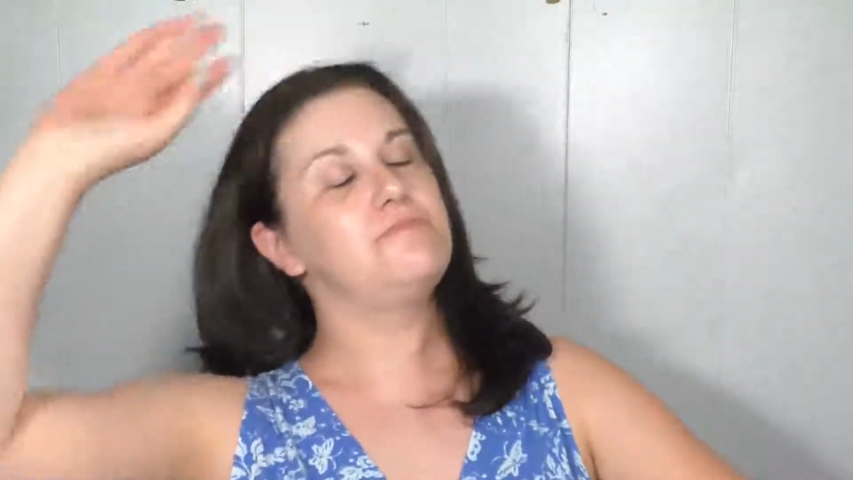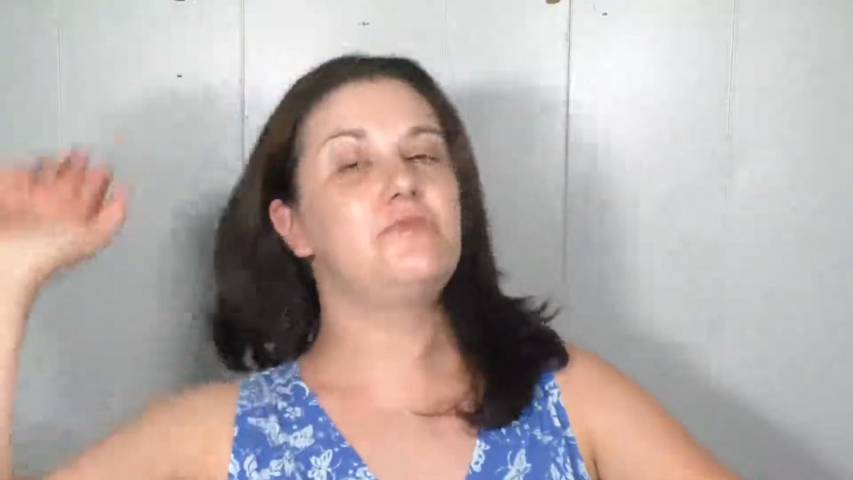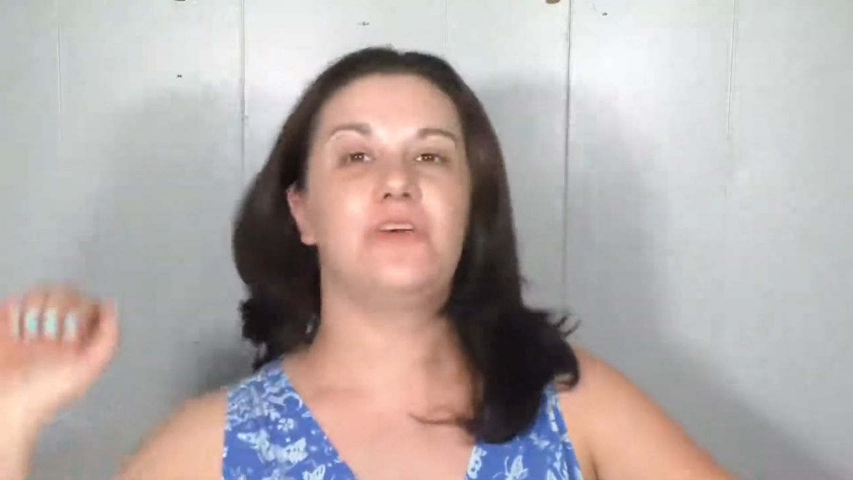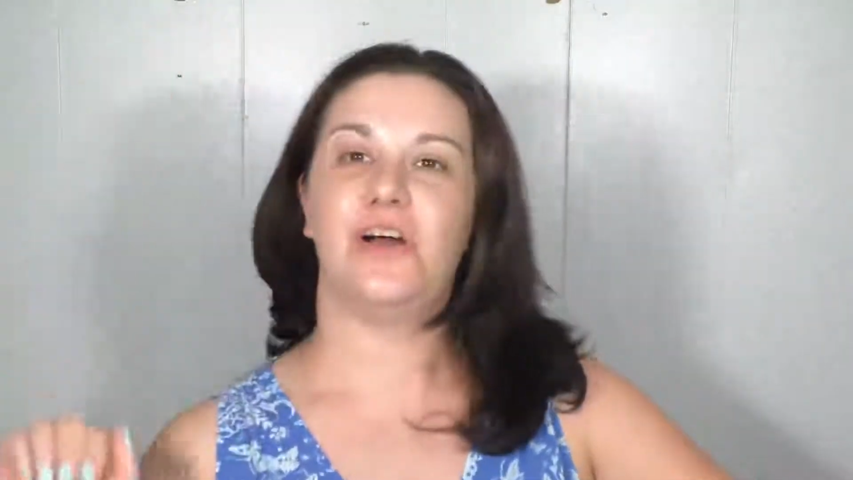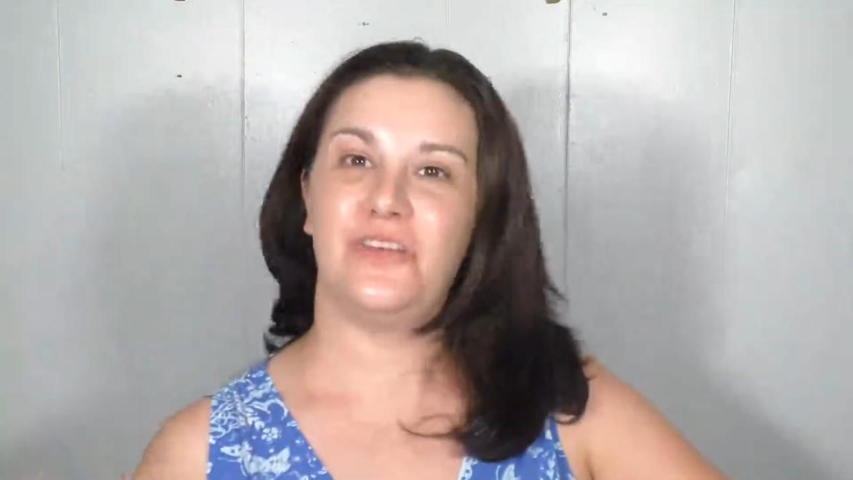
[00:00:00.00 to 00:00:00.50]

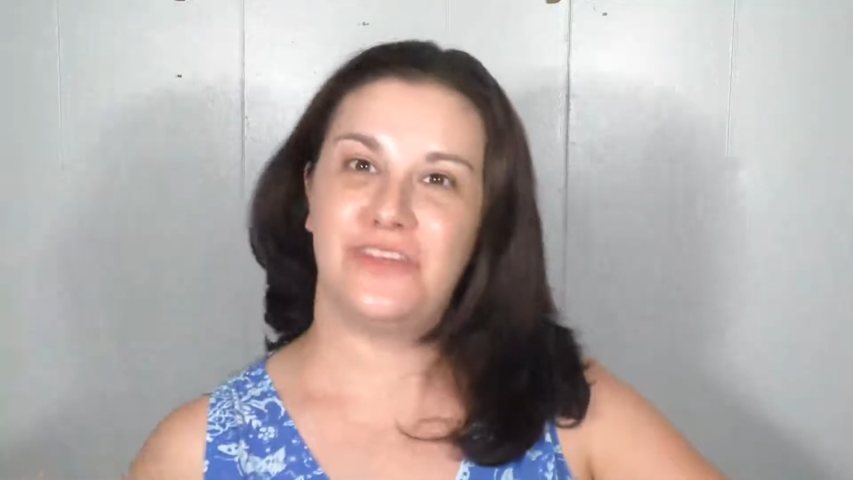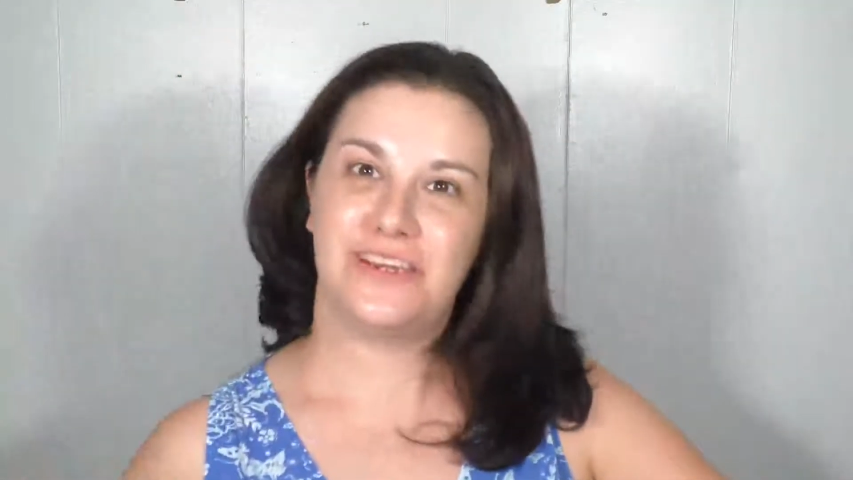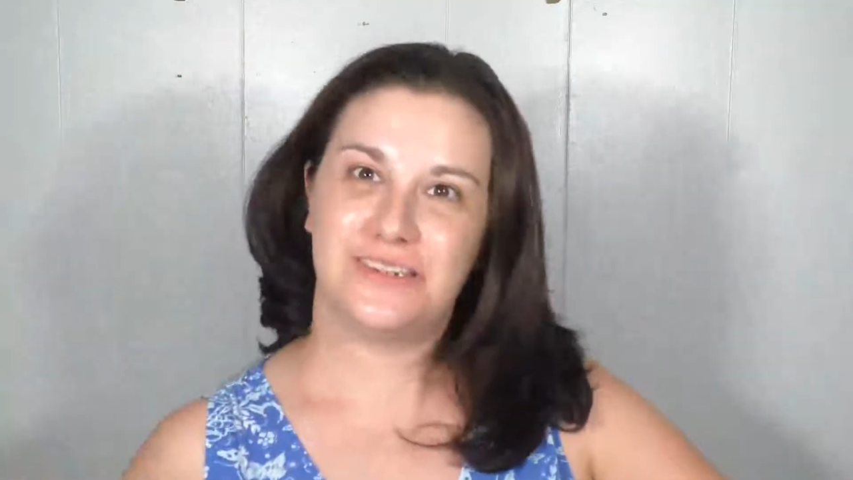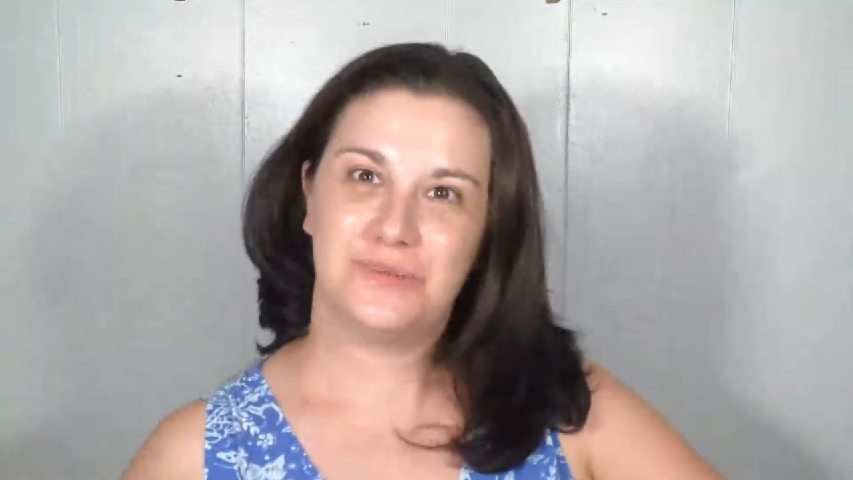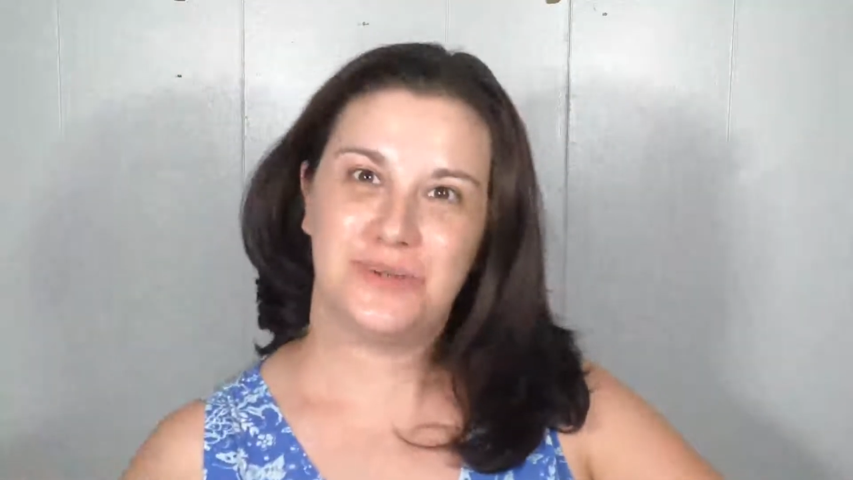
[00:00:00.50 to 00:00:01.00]
for all
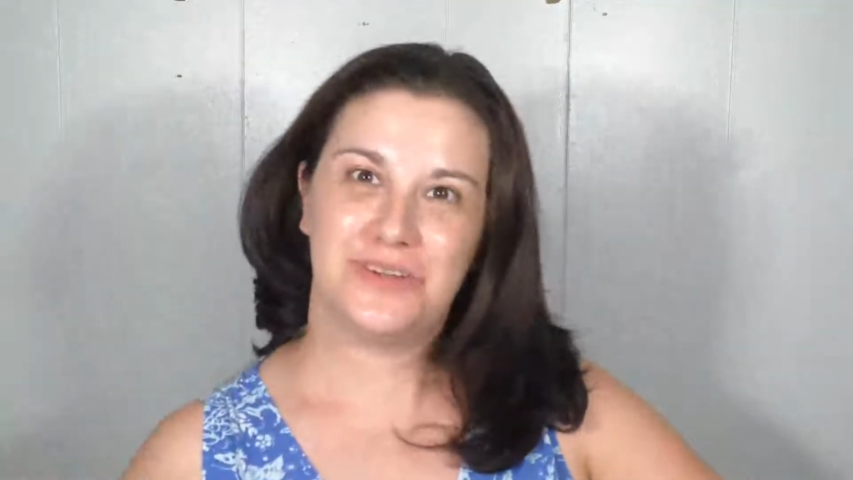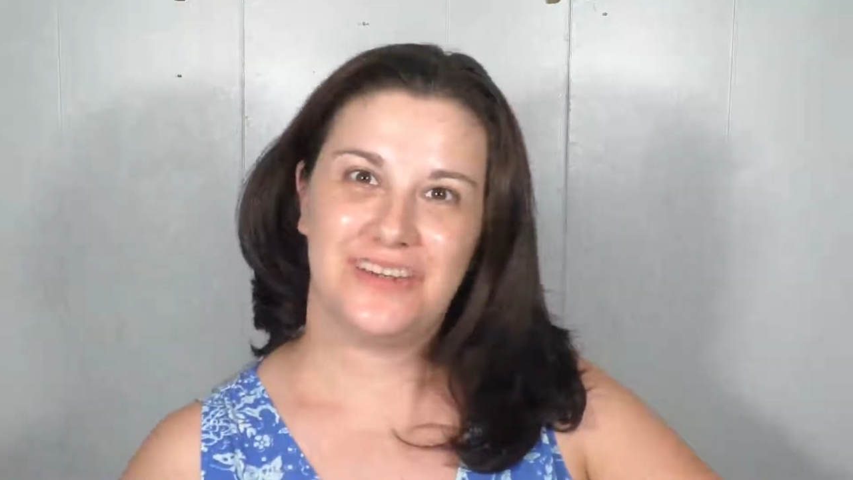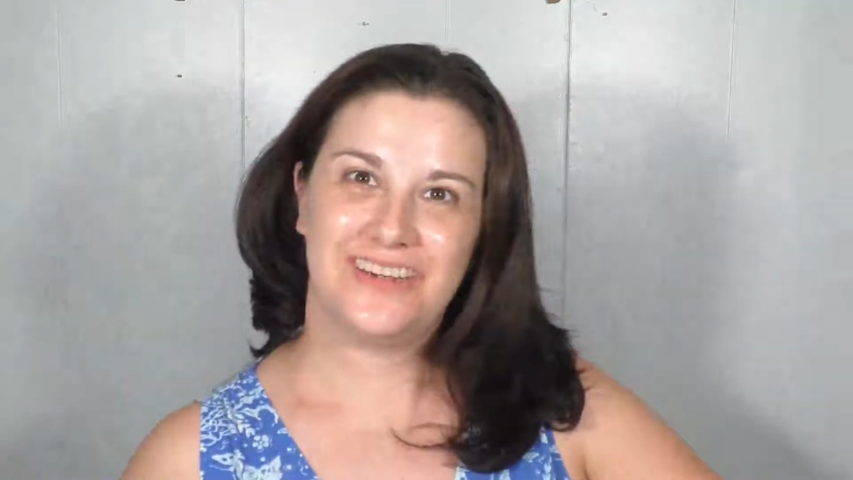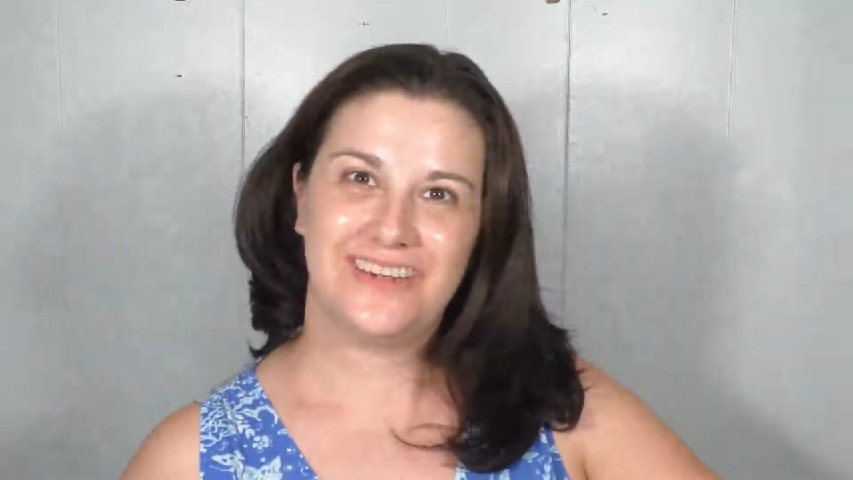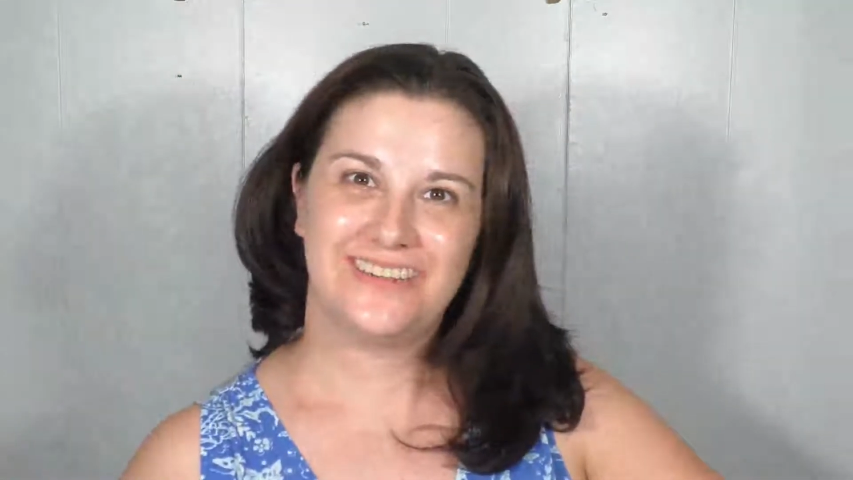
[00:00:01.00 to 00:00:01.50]
things
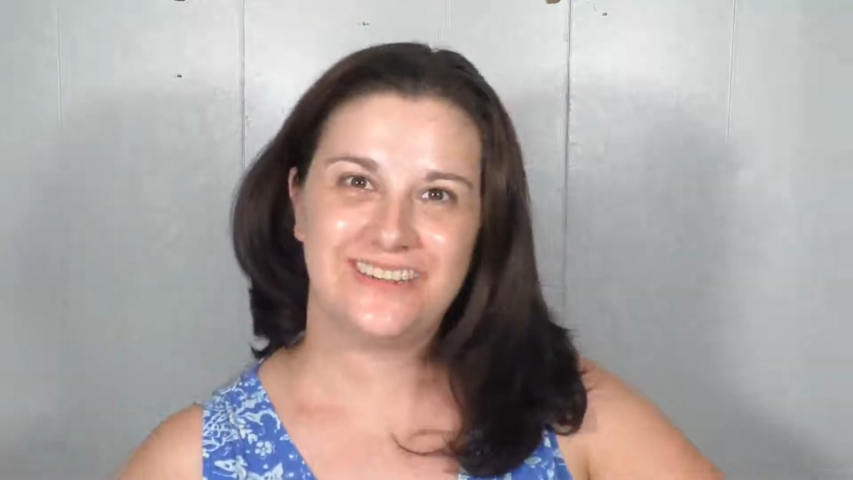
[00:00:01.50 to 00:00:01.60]
beauty.